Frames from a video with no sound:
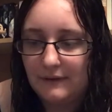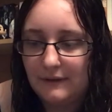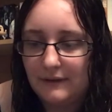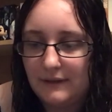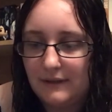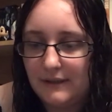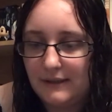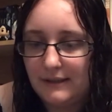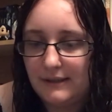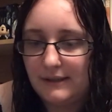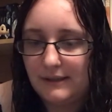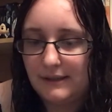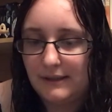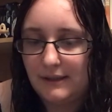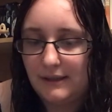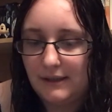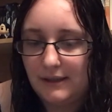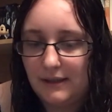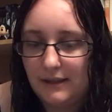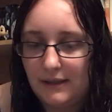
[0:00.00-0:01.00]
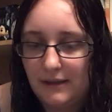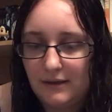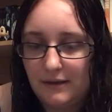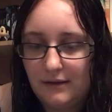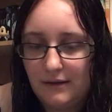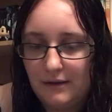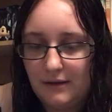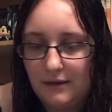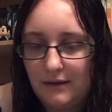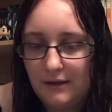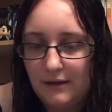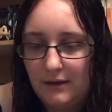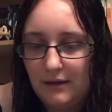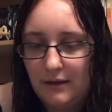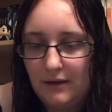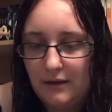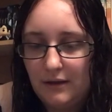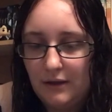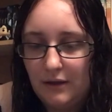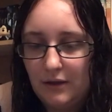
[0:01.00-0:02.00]
Let's see
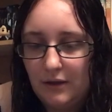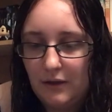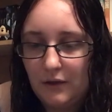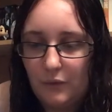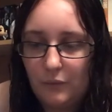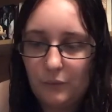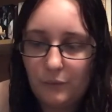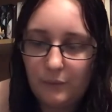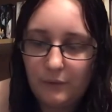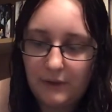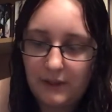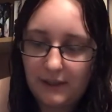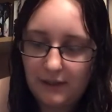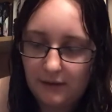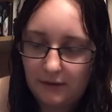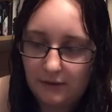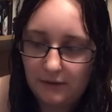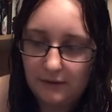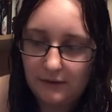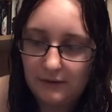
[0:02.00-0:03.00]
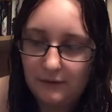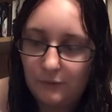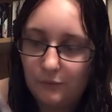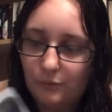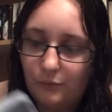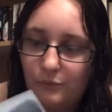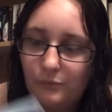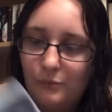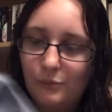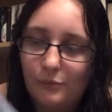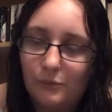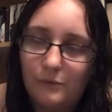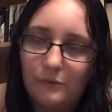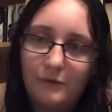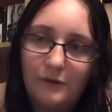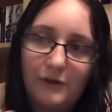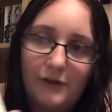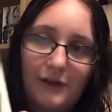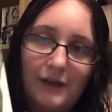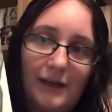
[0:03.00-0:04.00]
what it looks like.
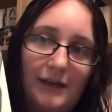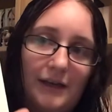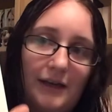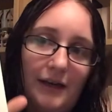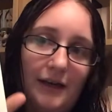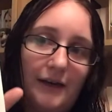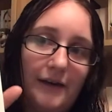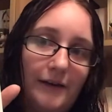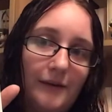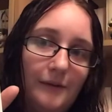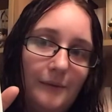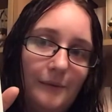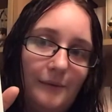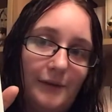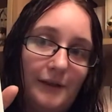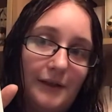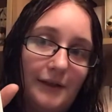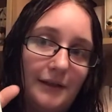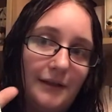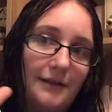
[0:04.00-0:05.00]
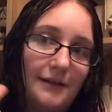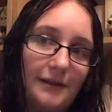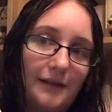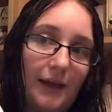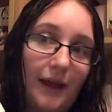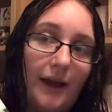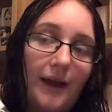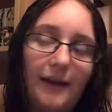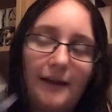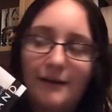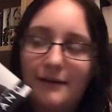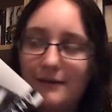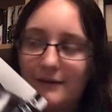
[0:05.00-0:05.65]
You get another one inside.